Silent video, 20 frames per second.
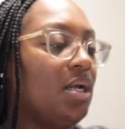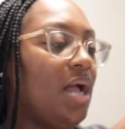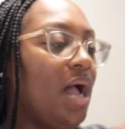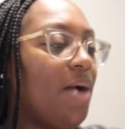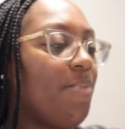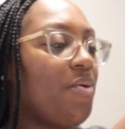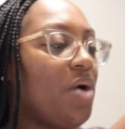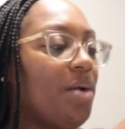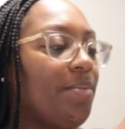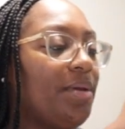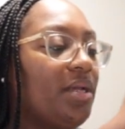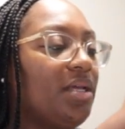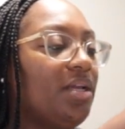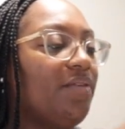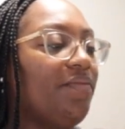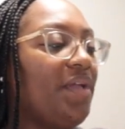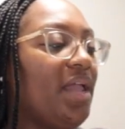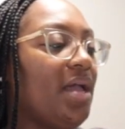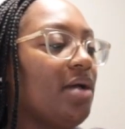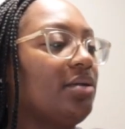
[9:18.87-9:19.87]
I probably could
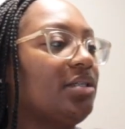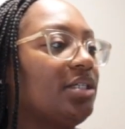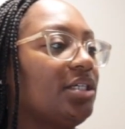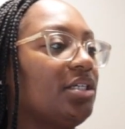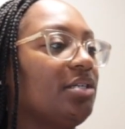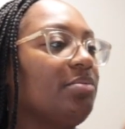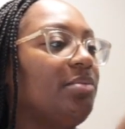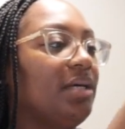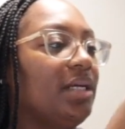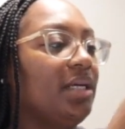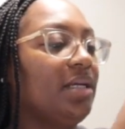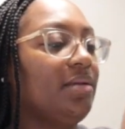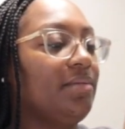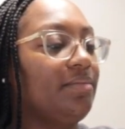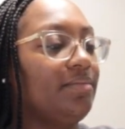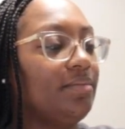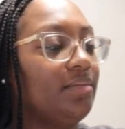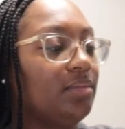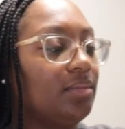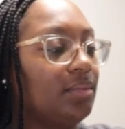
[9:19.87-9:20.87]
have countered, but
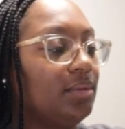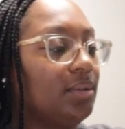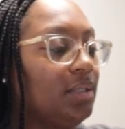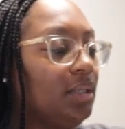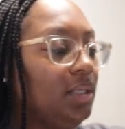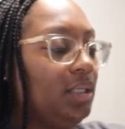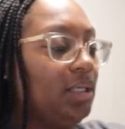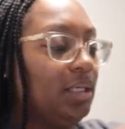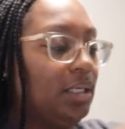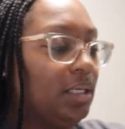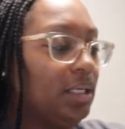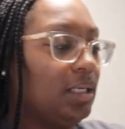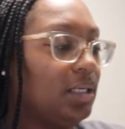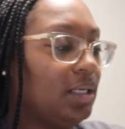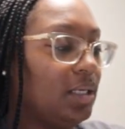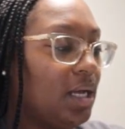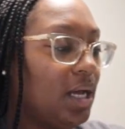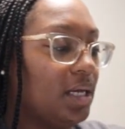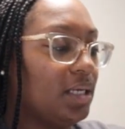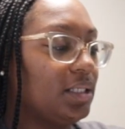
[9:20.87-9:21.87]

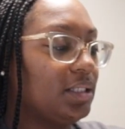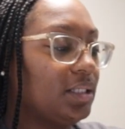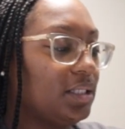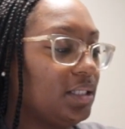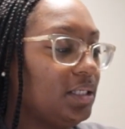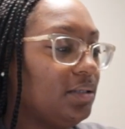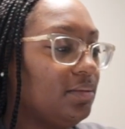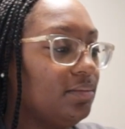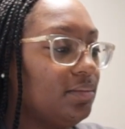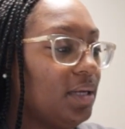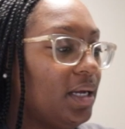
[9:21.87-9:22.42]
honestly,